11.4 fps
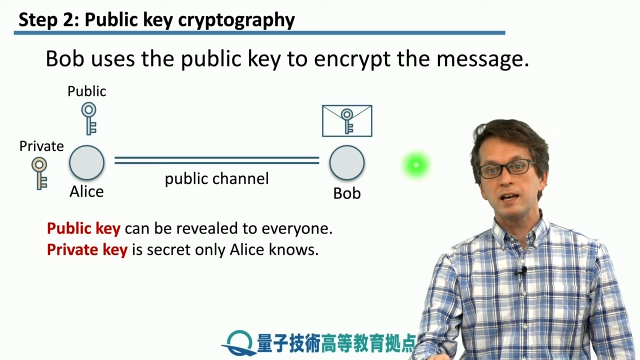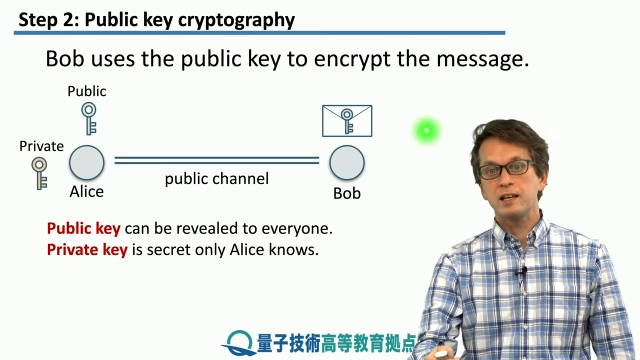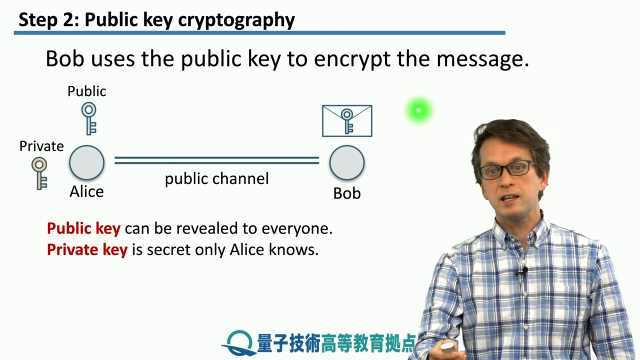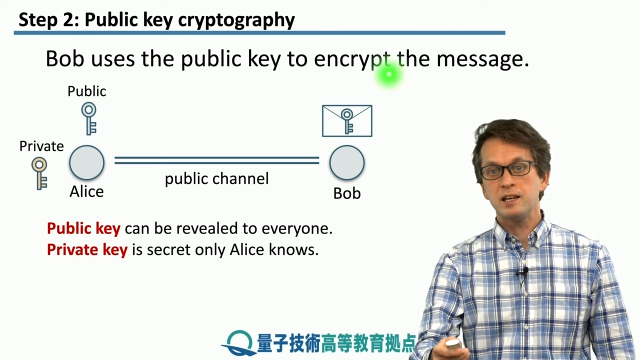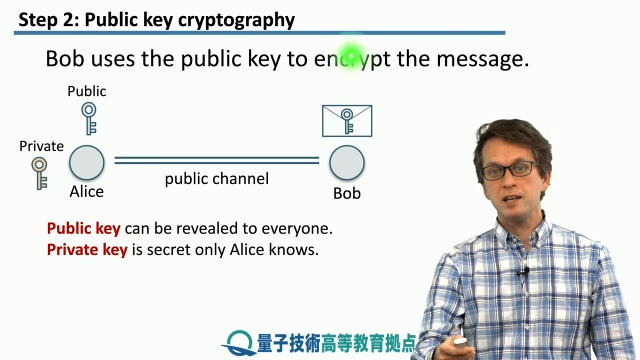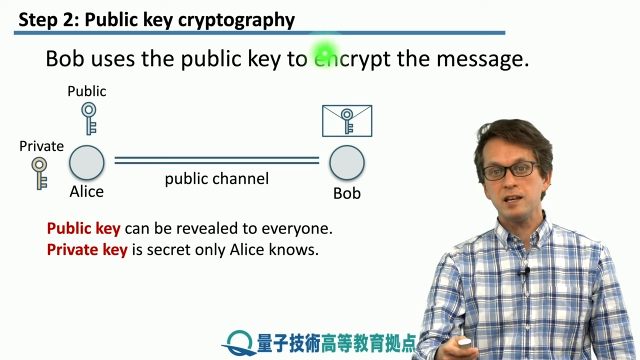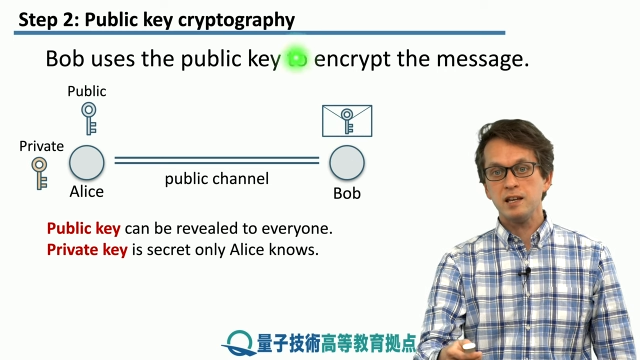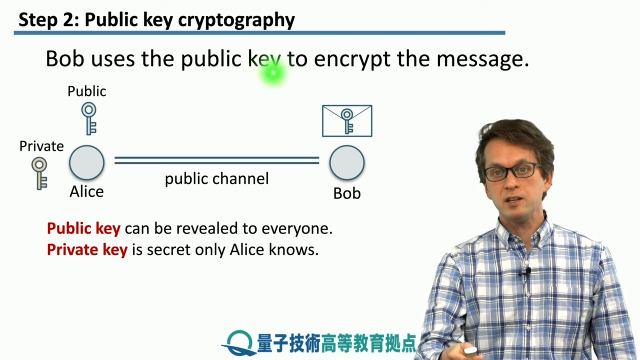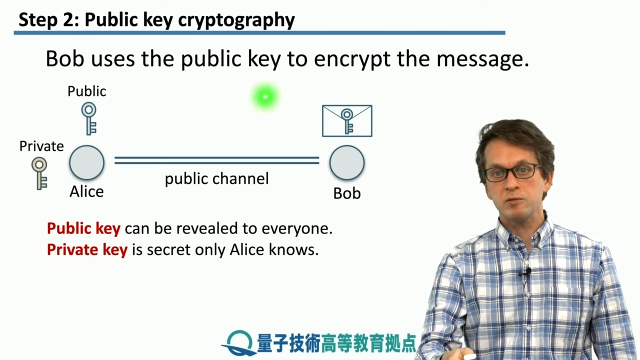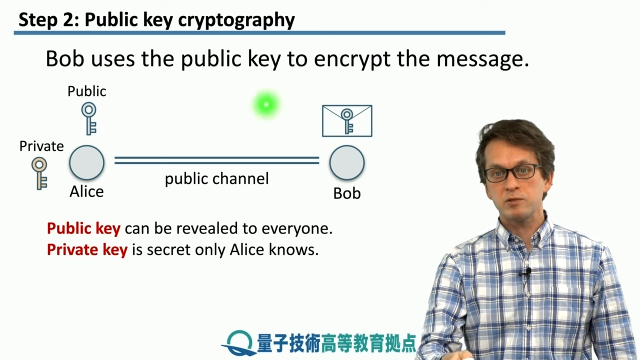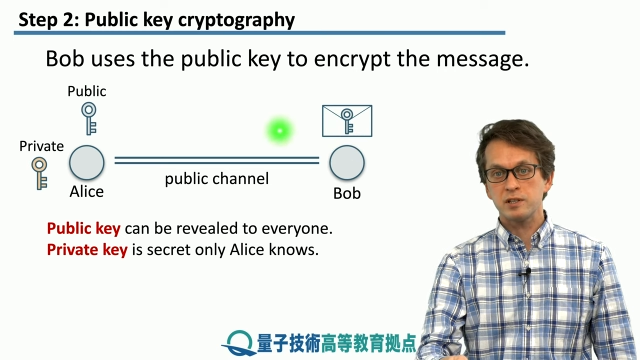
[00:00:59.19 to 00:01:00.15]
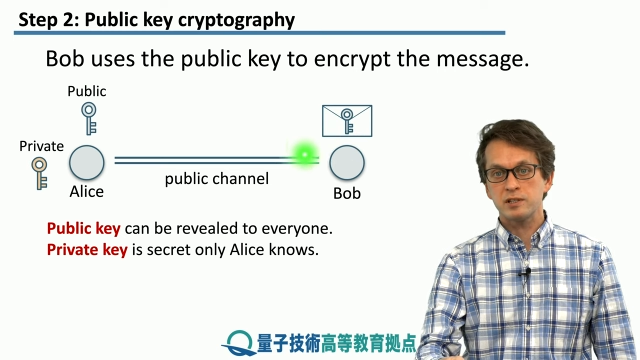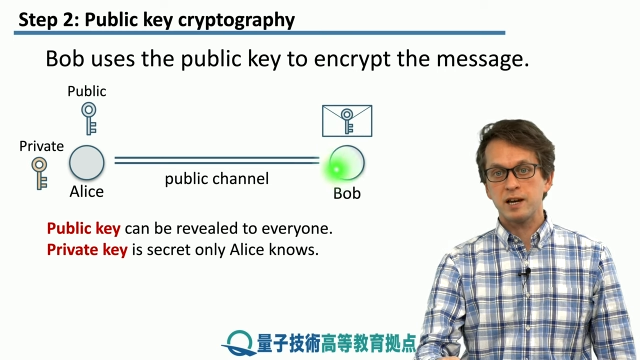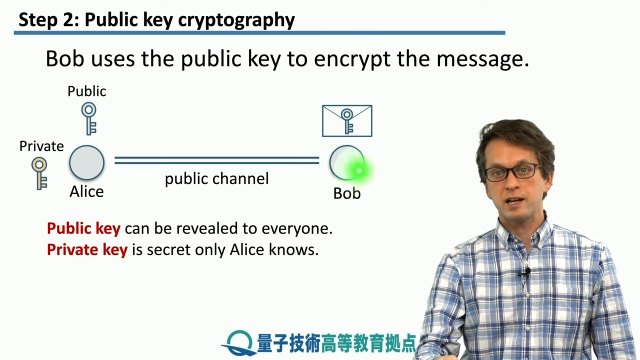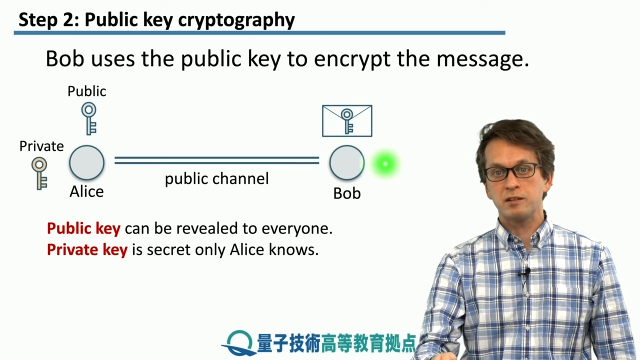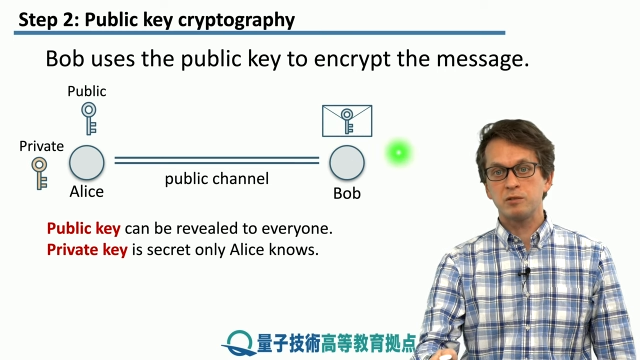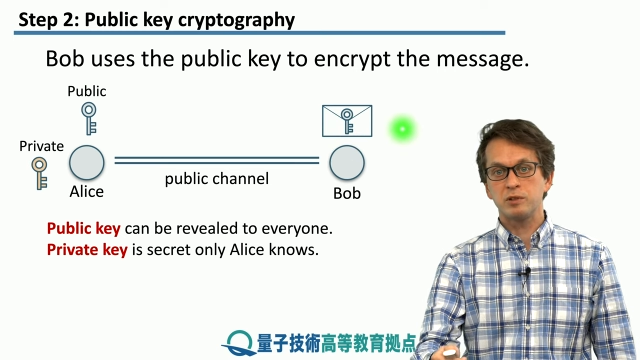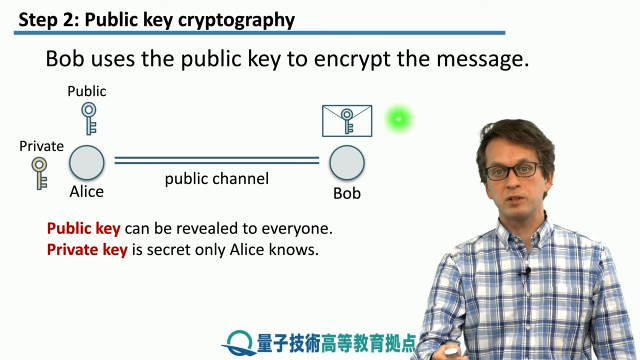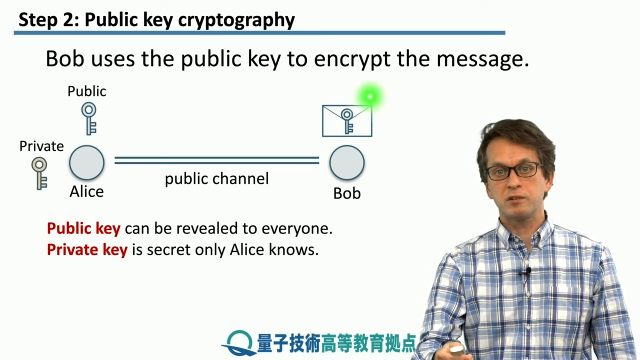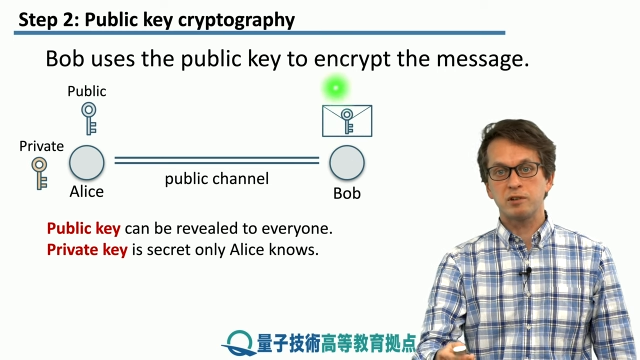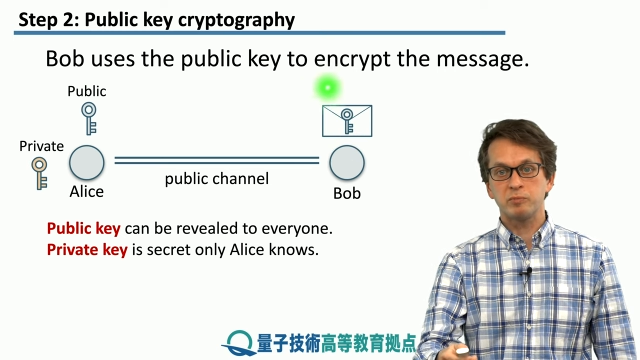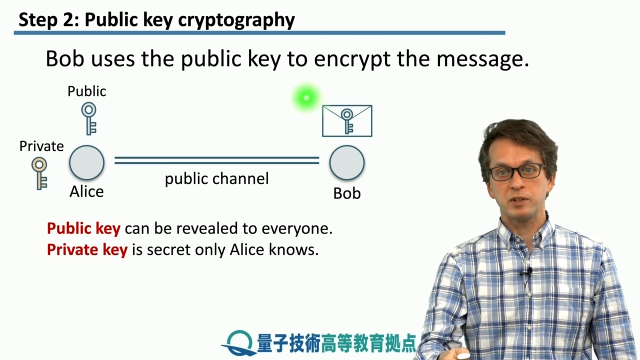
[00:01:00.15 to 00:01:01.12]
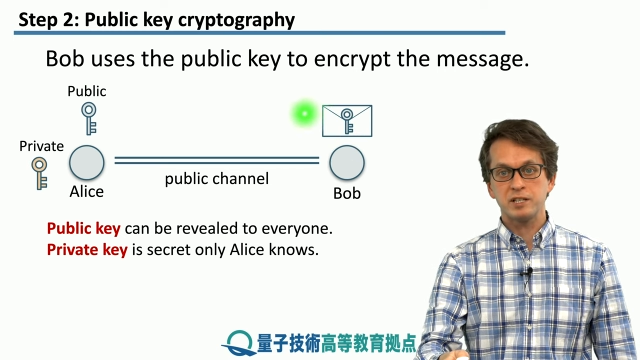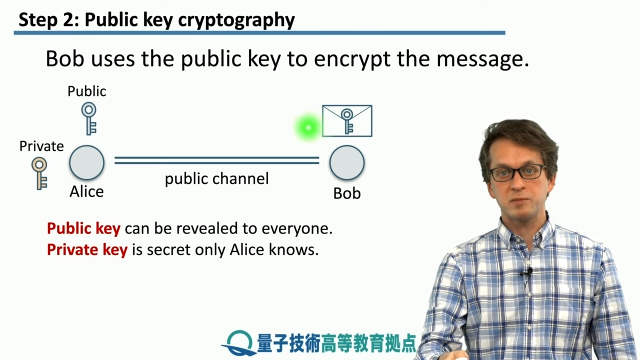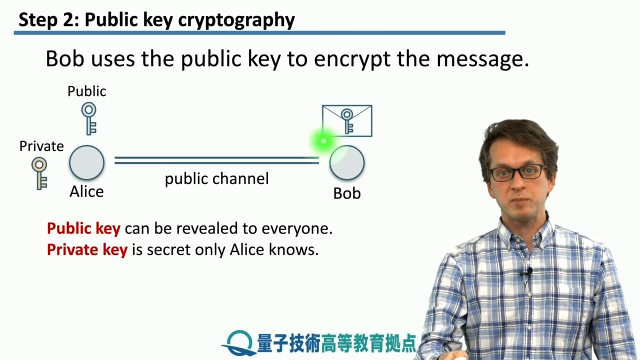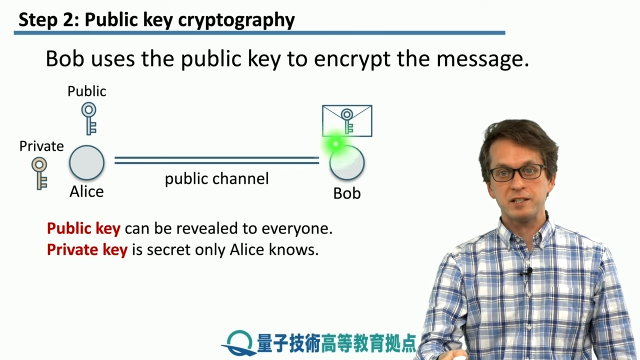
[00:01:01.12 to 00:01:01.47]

He uses that to encrypt his